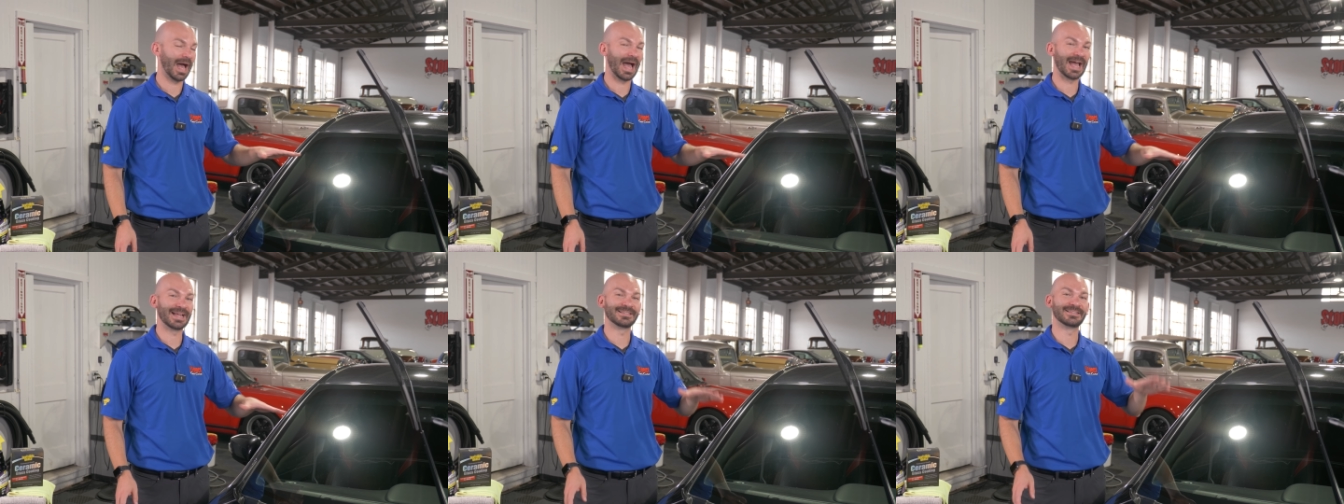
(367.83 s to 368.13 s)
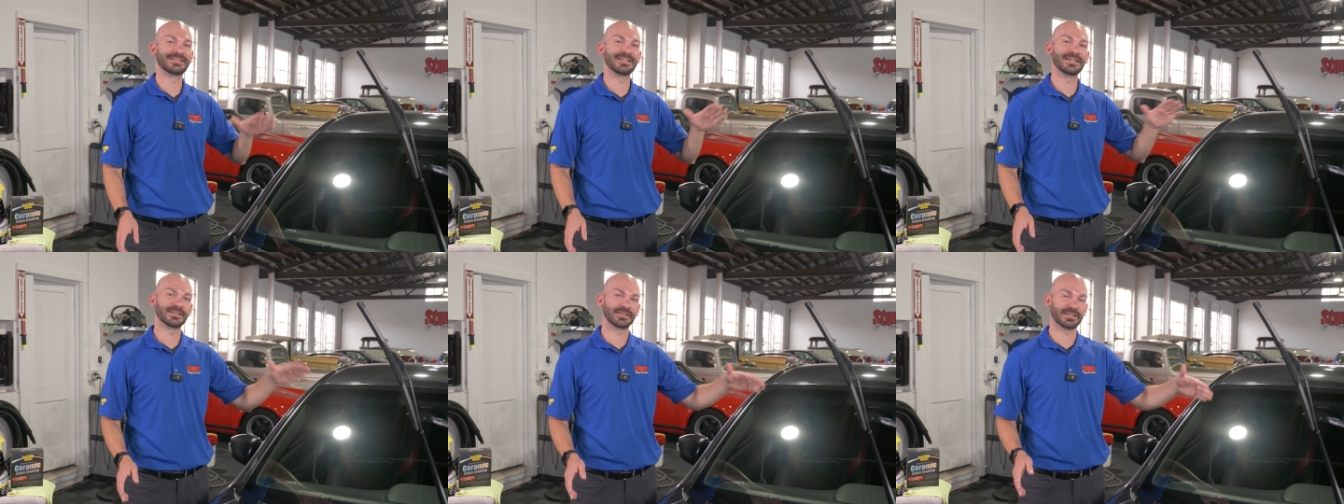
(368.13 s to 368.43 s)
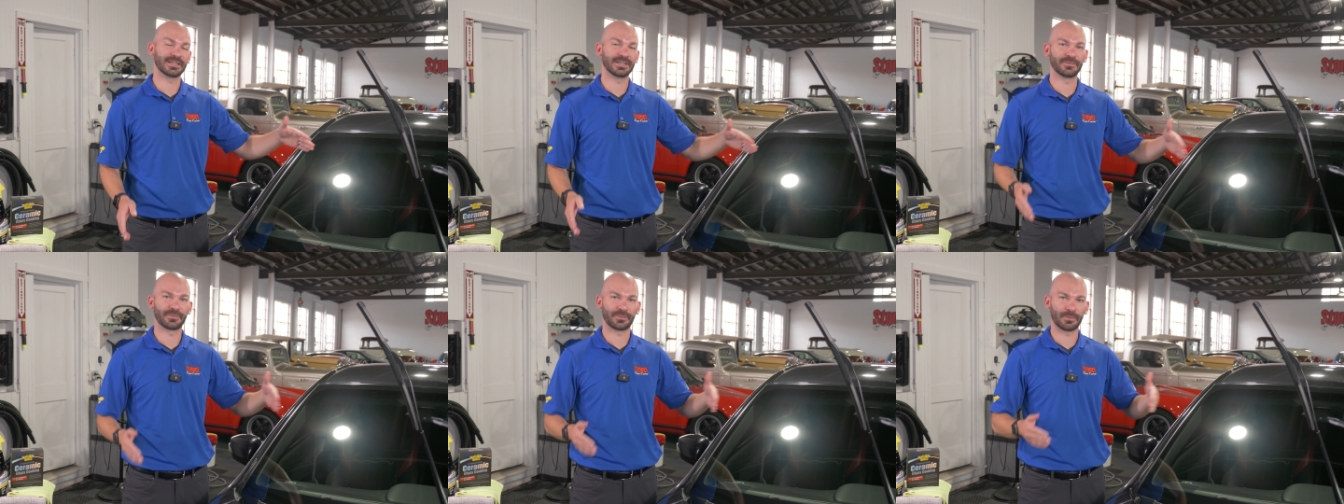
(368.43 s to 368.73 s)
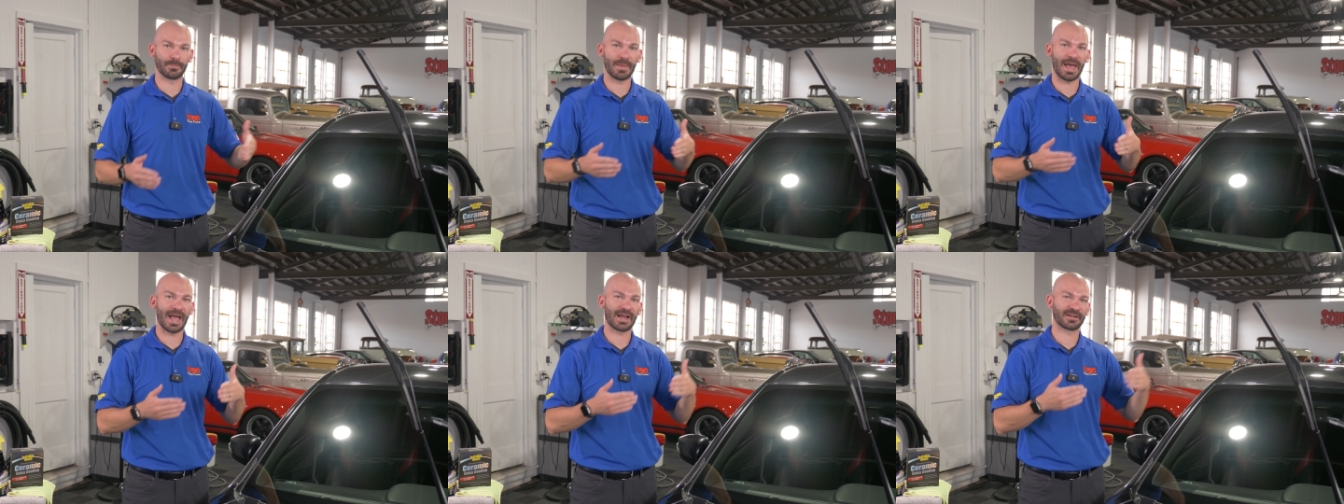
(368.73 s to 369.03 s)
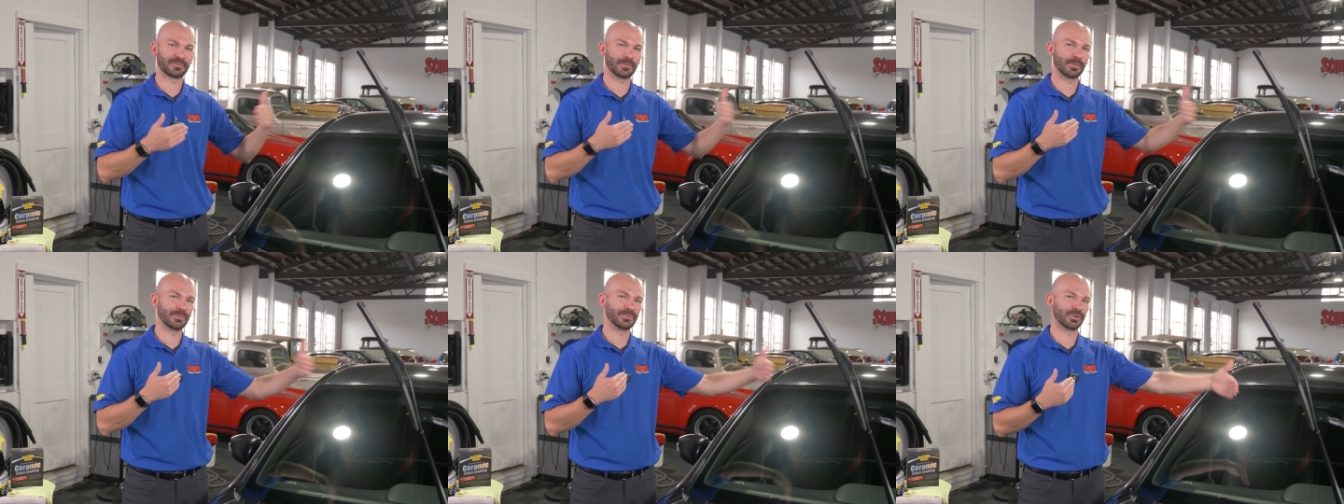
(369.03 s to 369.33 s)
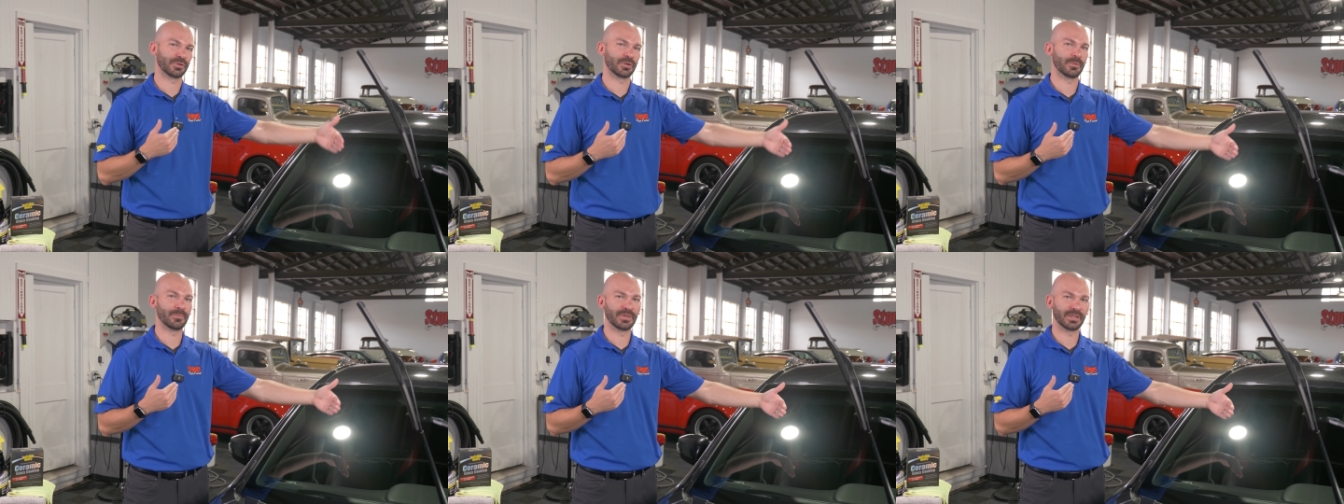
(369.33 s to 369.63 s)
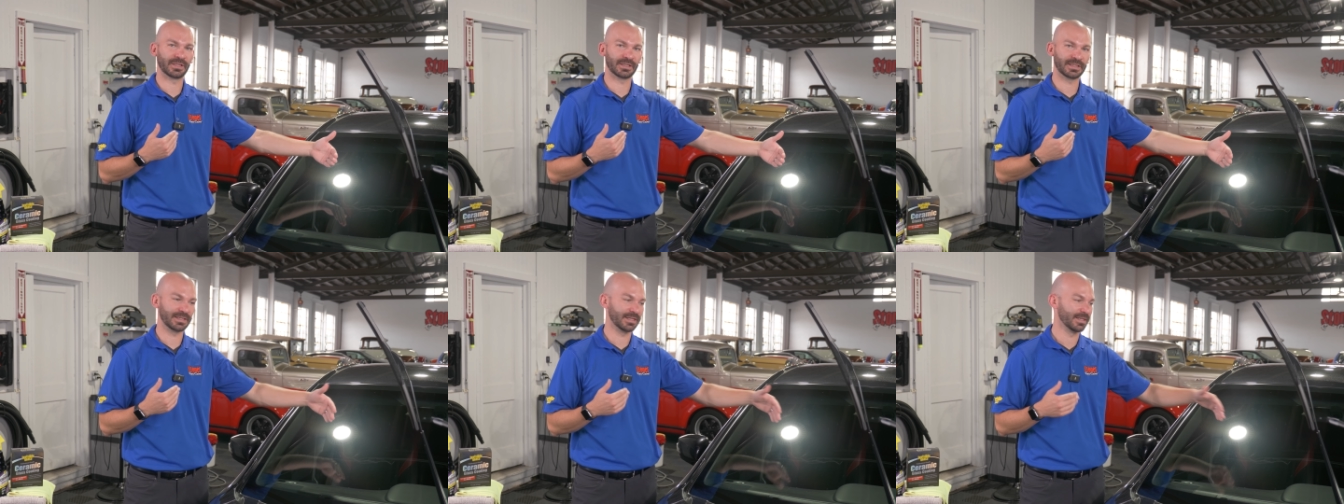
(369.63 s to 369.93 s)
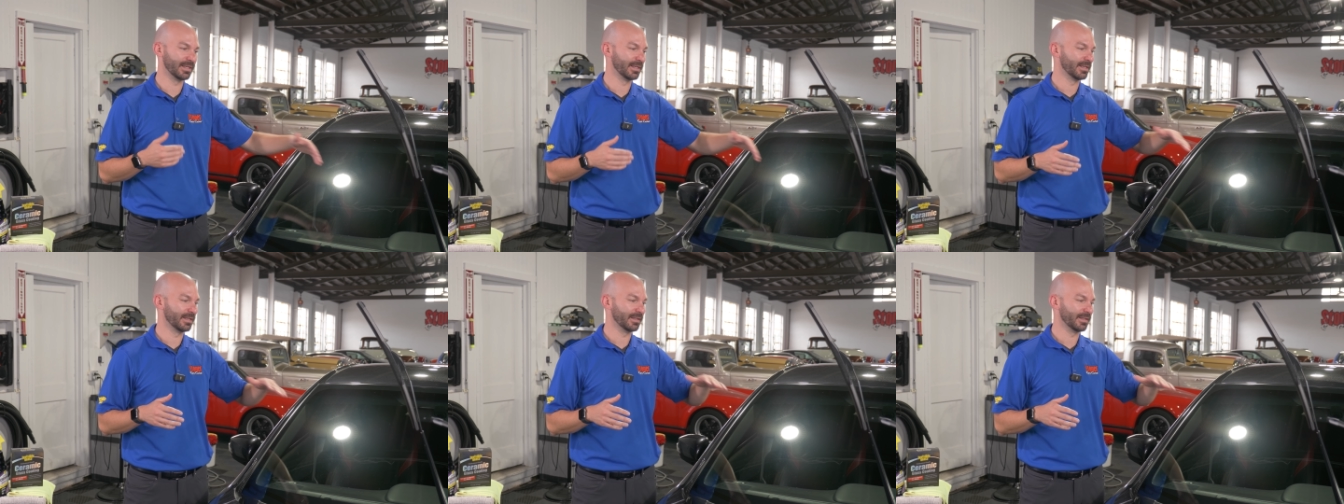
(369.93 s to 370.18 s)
Ideally, for maximum durability,